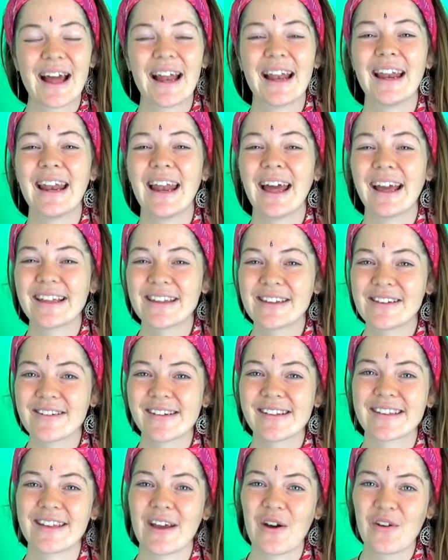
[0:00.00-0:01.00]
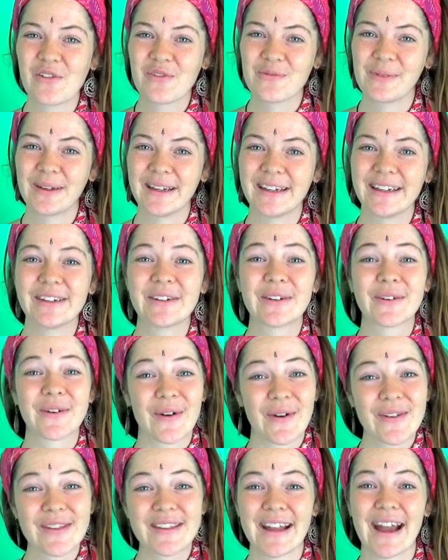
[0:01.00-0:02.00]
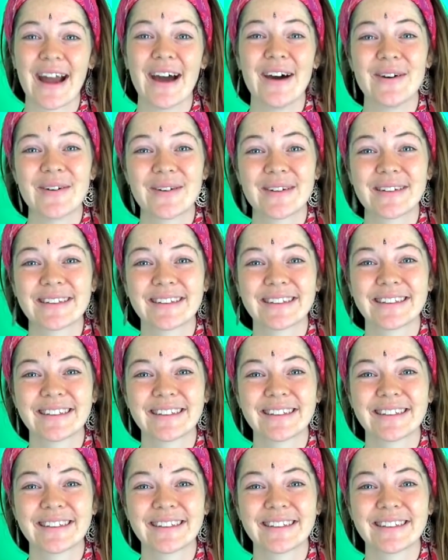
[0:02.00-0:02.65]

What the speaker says: let yourself be grossed out.